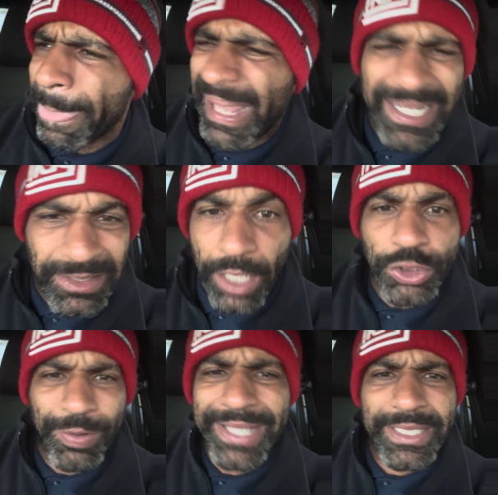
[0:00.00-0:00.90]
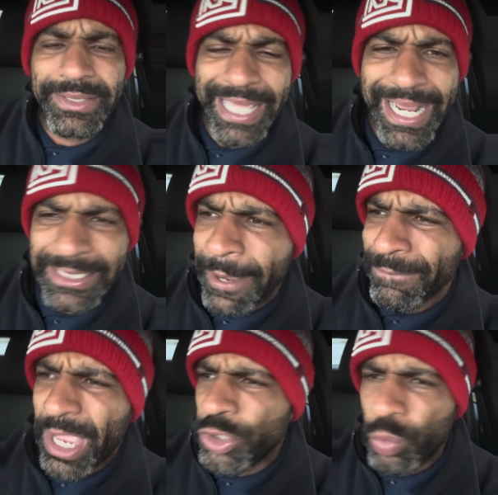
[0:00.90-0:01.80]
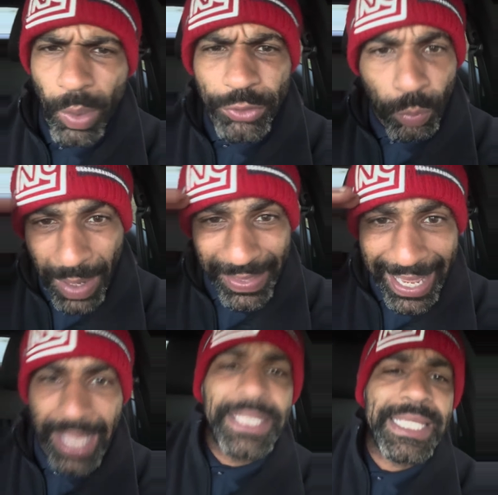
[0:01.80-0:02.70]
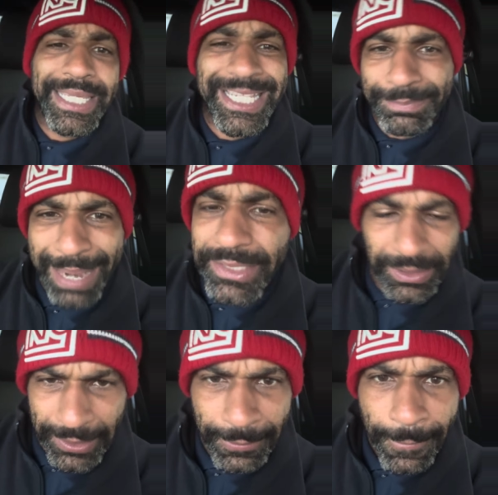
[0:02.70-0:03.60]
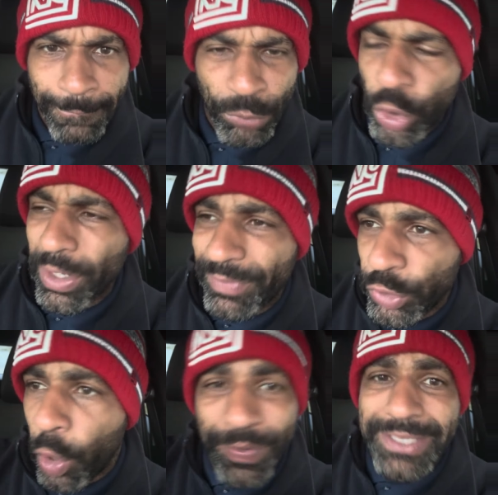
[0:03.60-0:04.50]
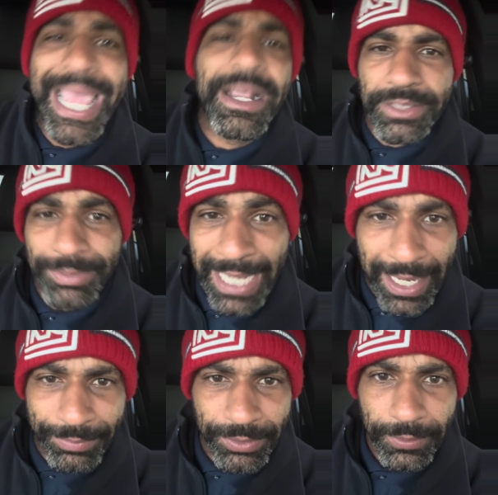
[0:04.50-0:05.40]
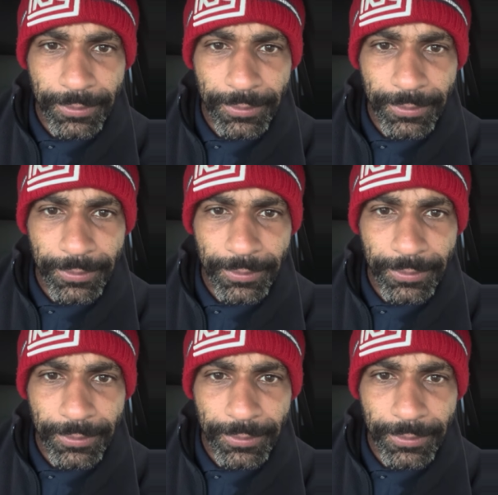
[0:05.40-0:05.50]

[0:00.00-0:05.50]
and he does crazy things and you wonder where the hell he is mentally. You don't even know if he's there sometimes.